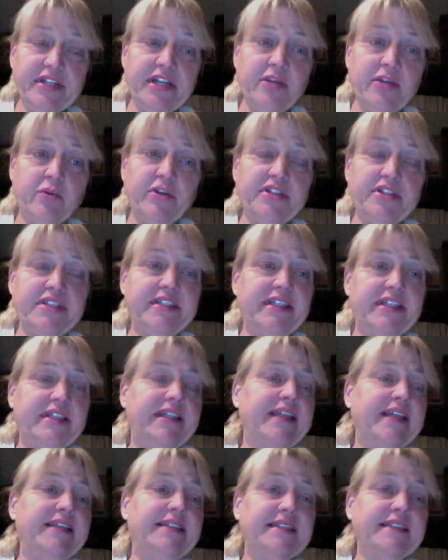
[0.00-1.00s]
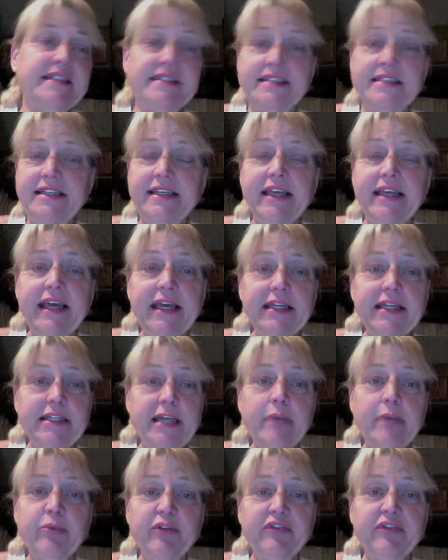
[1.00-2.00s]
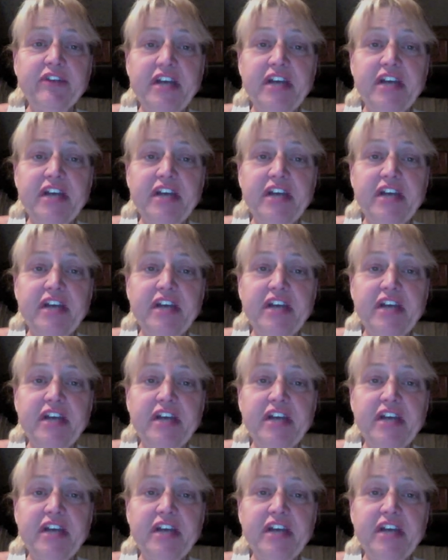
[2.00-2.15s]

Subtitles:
In other words, did the existing number of